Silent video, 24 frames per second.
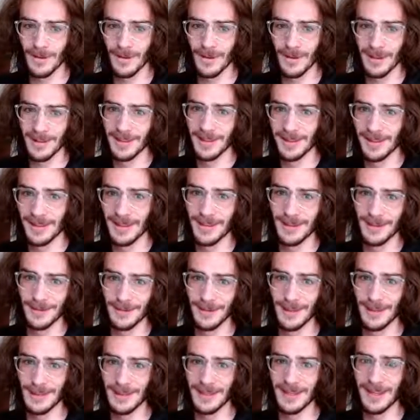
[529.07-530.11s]
I think on the
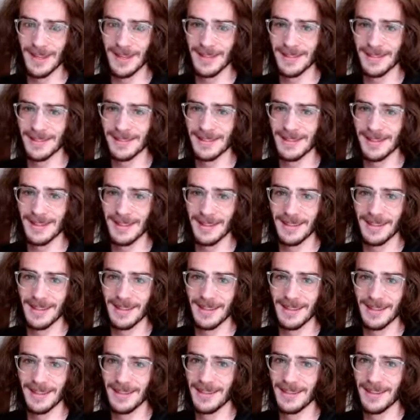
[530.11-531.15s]
flip side, it's like
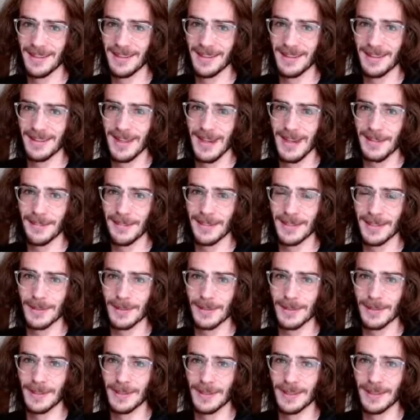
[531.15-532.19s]
having
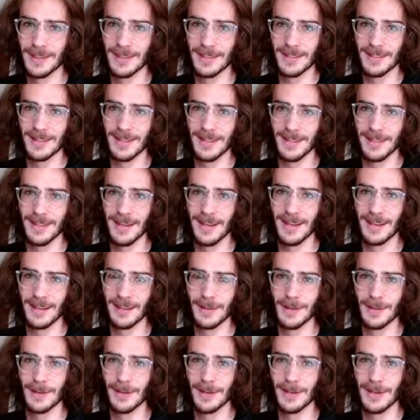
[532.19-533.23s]
someone judge us like that
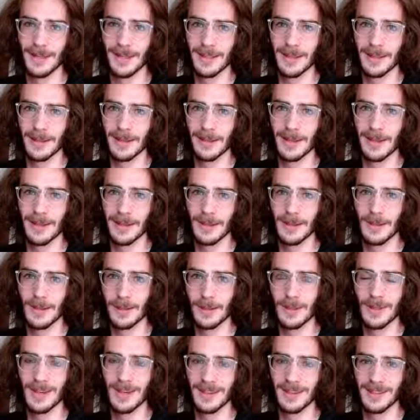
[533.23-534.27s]
is really like they're like
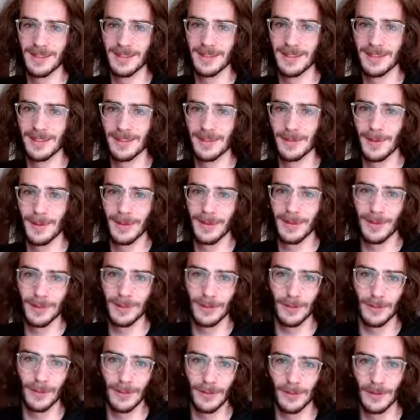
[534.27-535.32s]
humanizing us and making us
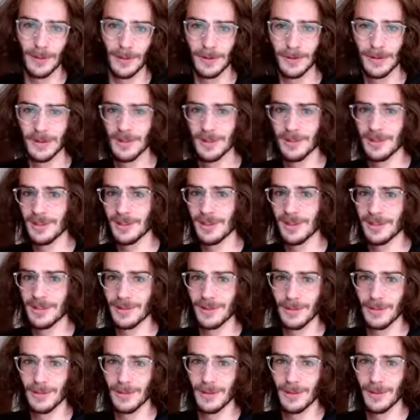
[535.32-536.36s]
a real person, and
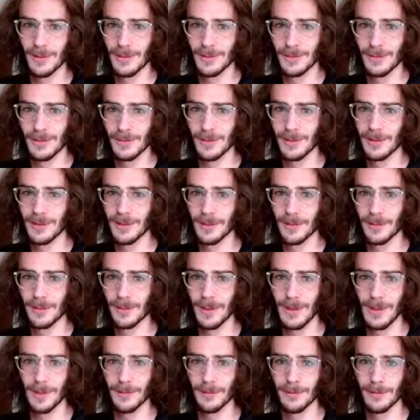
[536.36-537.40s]
that's really what's going to be so
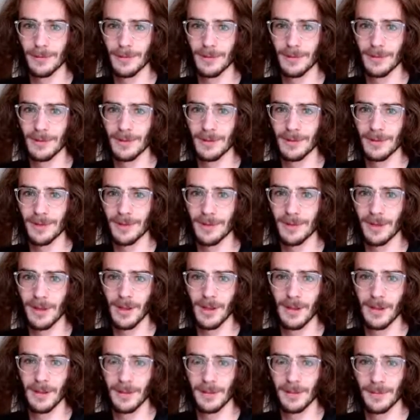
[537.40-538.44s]
powerful, is that it
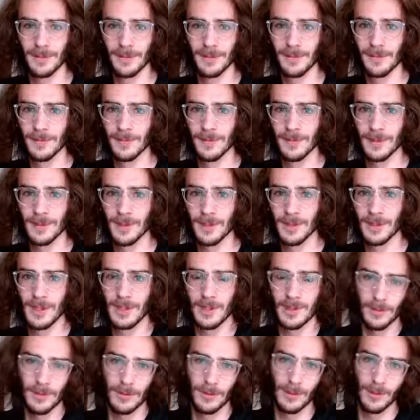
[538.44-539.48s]
like
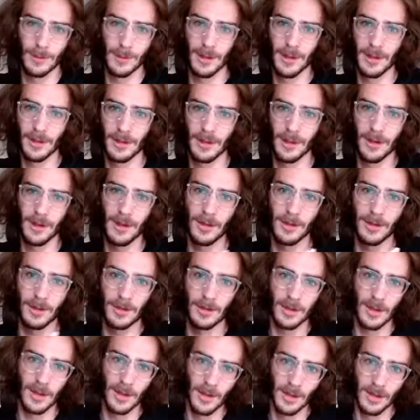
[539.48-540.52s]
changes it from like, oh,
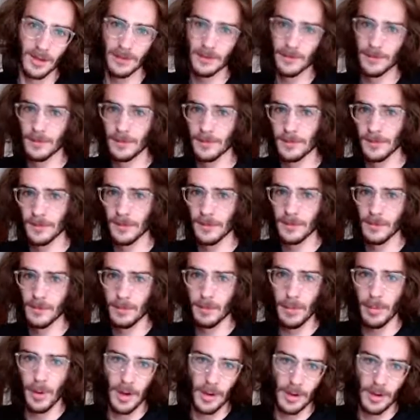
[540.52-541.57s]
just like
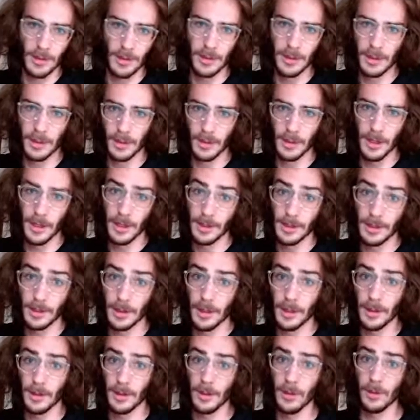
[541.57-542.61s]
bot on the internet to
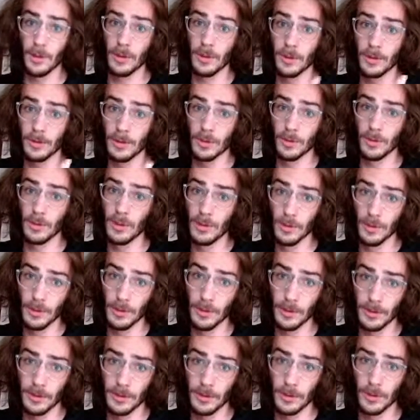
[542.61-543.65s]
like, oh, here's a real
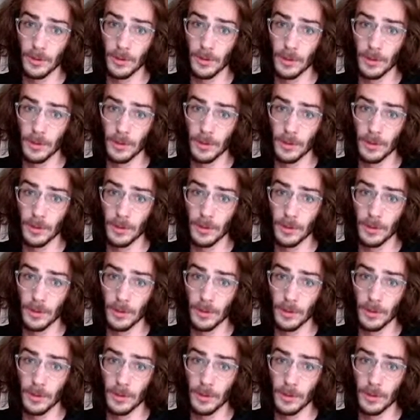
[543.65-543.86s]
person who